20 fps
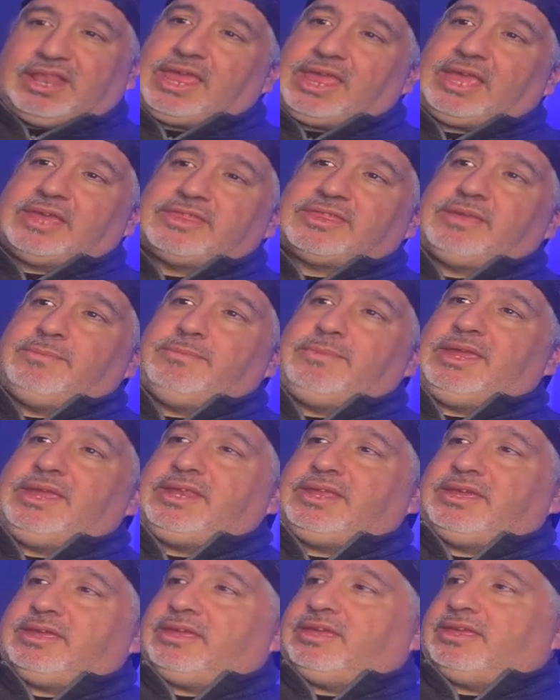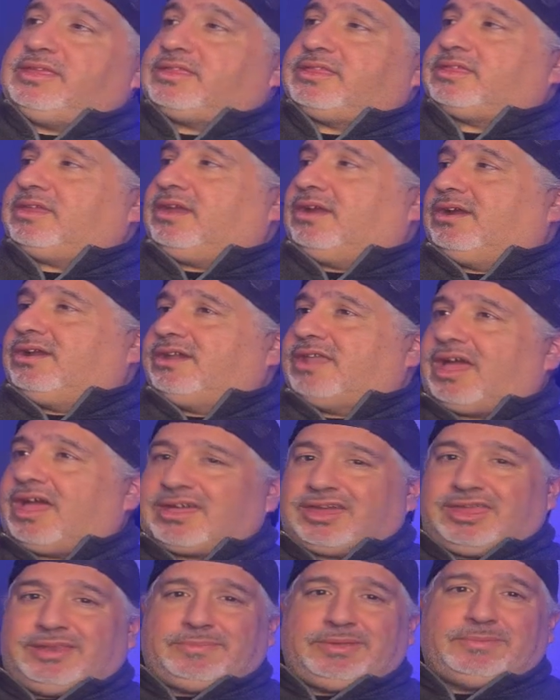legacy media is are not
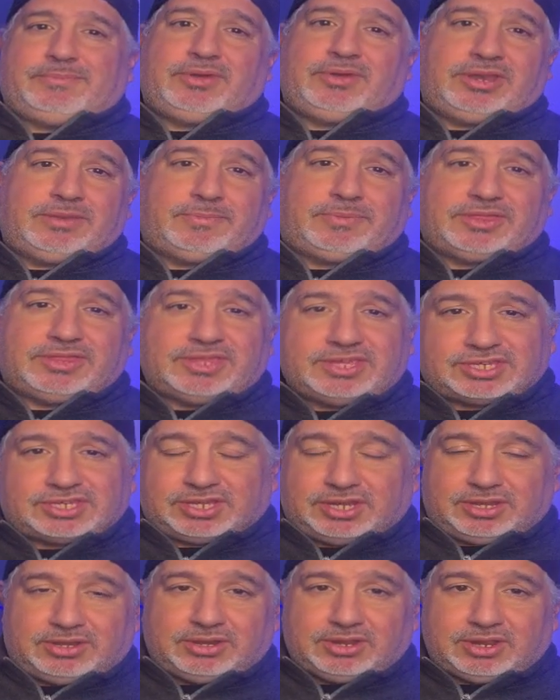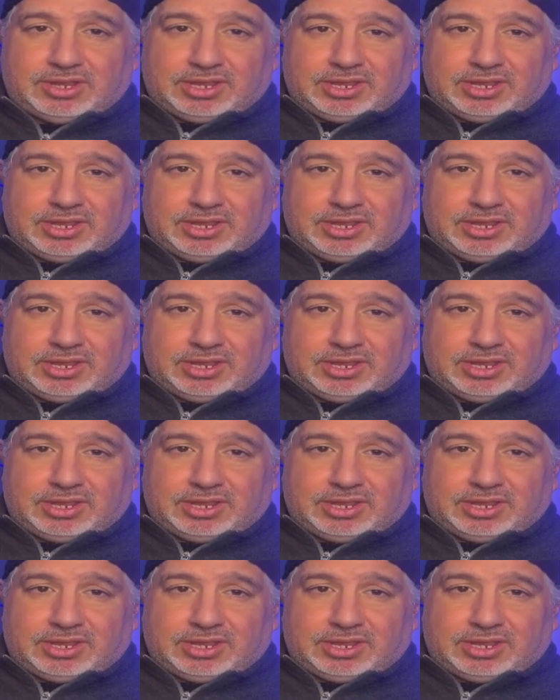going to be put in a position